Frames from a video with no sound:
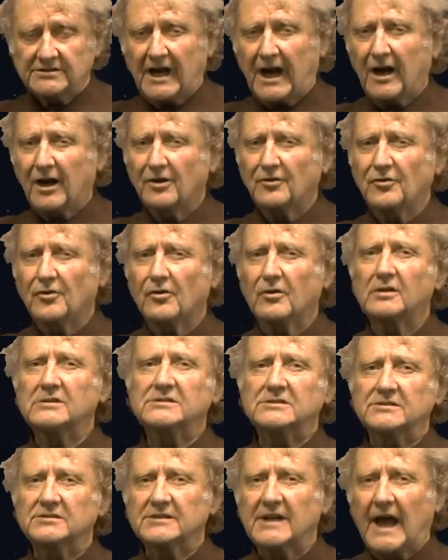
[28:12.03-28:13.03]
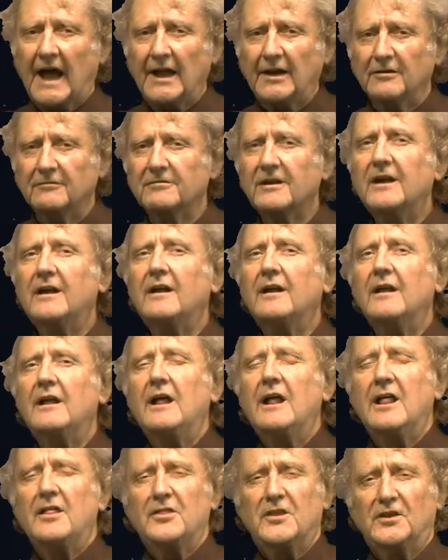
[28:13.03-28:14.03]
Arcturus is kind of
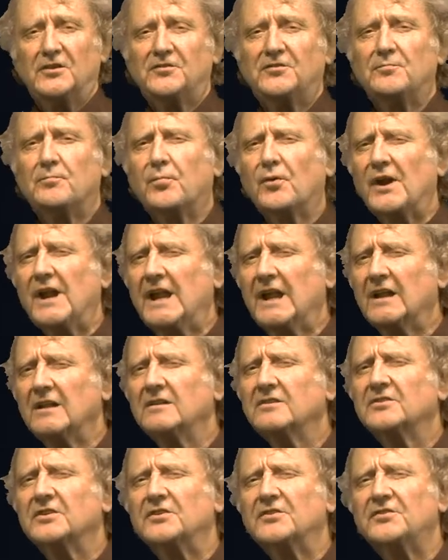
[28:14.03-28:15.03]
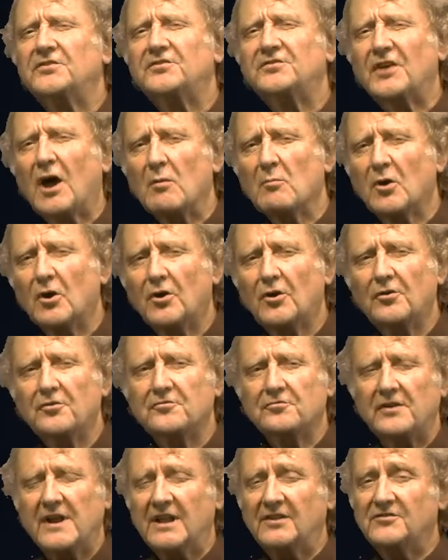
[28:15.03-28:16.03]
the spring to summer
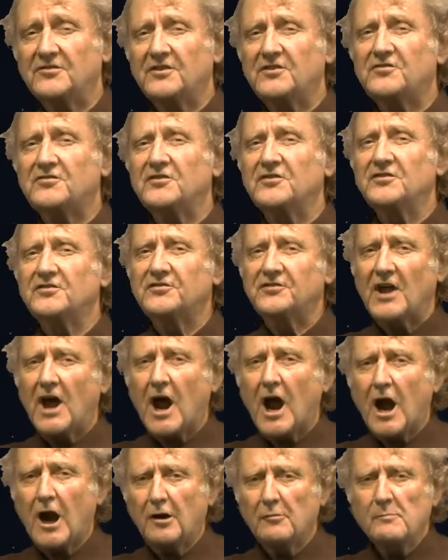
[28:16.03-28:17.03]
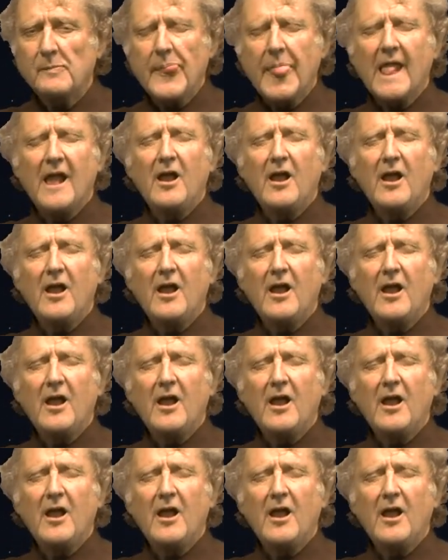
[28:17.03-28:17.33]
transition star.